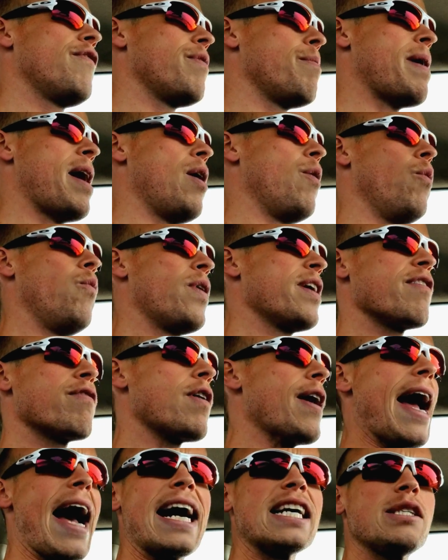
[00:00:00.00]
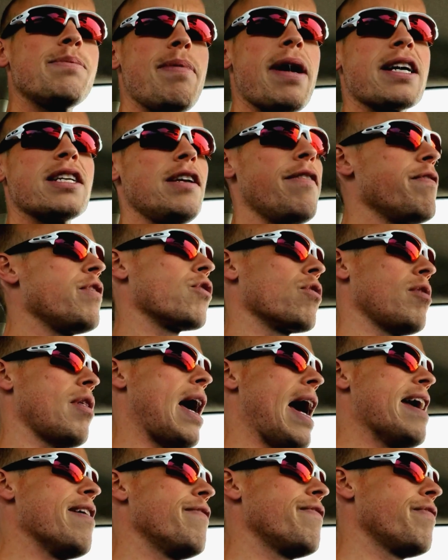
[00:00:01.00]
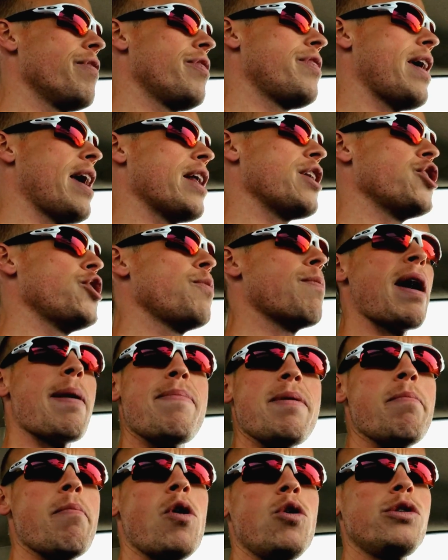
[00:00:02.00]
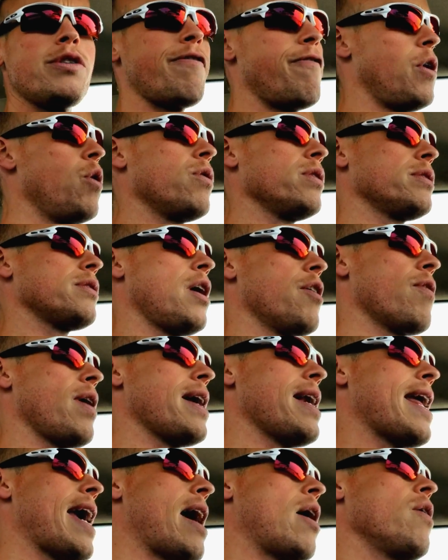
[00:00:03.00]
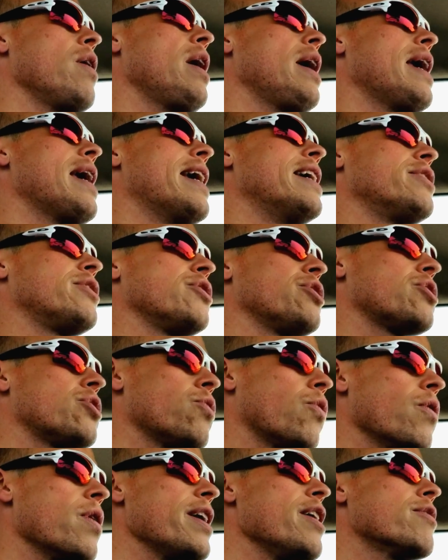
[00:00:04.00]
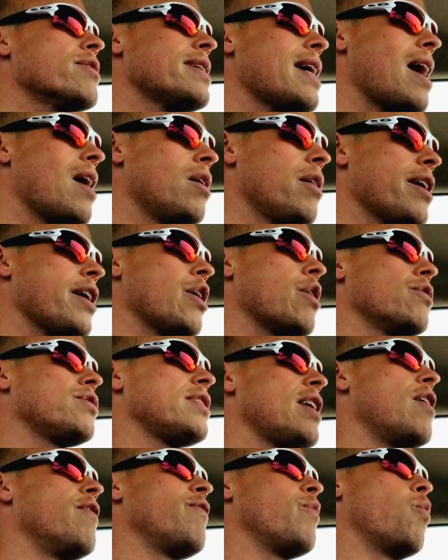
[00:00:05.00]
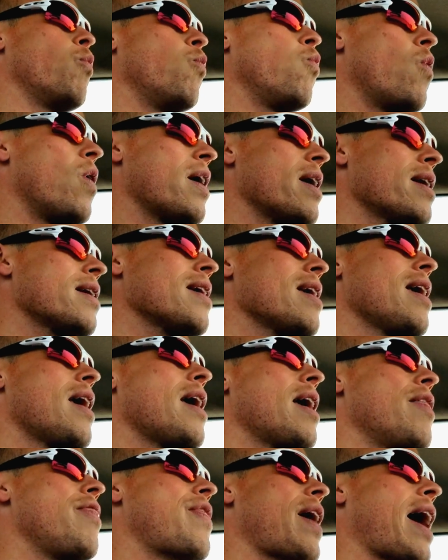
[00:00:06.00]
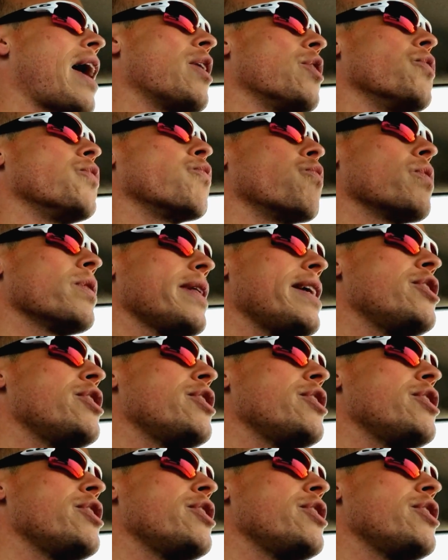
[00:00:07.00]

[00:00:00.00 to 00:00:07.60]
about whatever aspect of your life that you might be most focused on right now, is the story you're telling yourself one that really